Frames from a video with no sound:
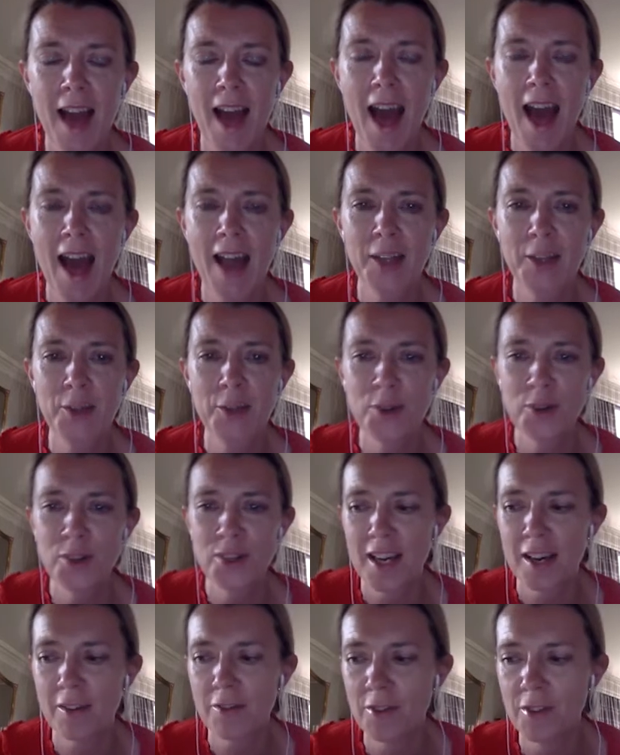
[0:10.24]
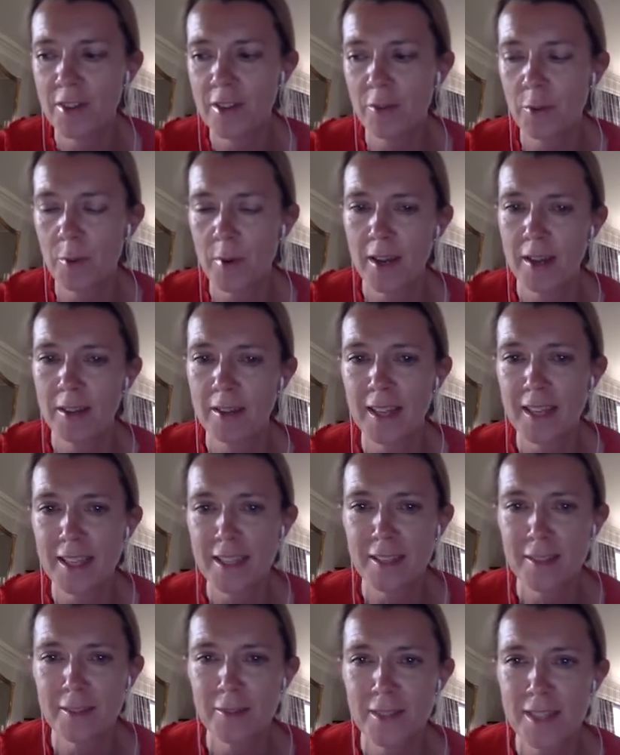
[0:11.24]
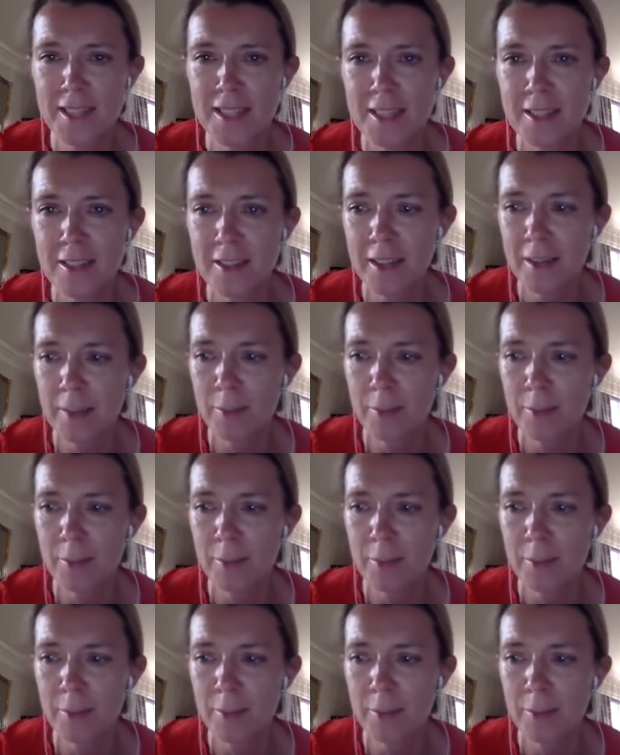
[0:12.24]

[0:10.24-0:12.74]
Hello, good afternoon, everyone. I'd like to sincerely